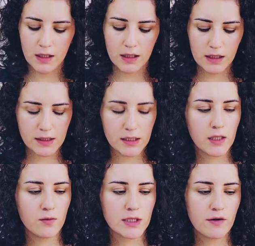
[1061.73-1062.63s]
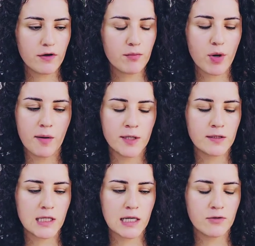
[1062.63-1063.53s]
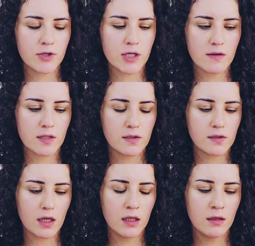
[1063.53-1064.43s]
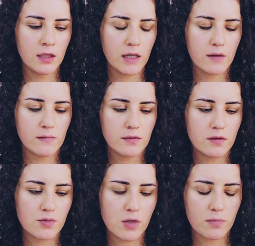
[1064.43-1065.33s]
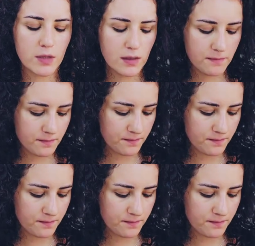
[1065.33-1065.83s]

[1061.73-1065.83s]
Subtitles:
Let's see, whatever prominent energy that is in Leo's, show me.